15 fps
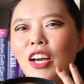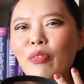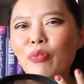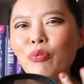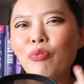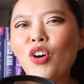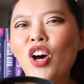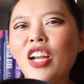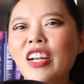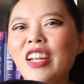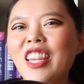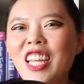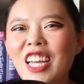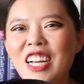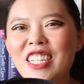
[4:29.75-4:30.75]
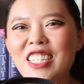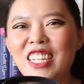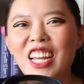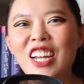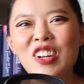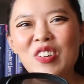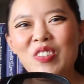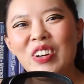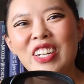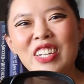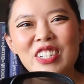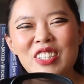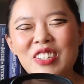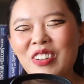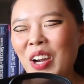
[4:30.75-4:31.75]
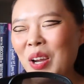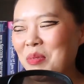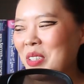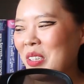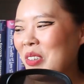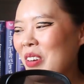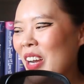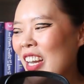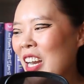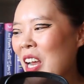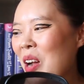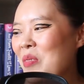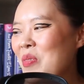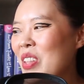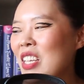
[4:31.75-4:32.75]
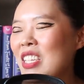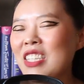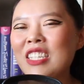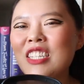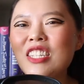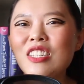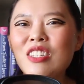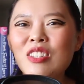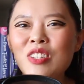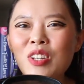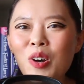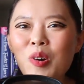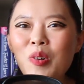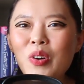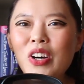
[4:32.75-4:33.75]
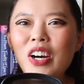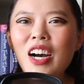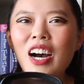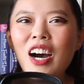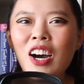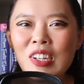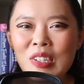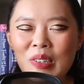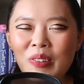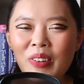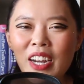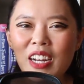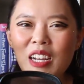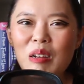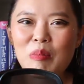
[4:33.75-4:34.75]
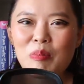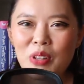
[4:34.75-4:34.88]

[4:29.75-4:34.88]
fun things that I don't want to describe to you right now, but this is so underrated.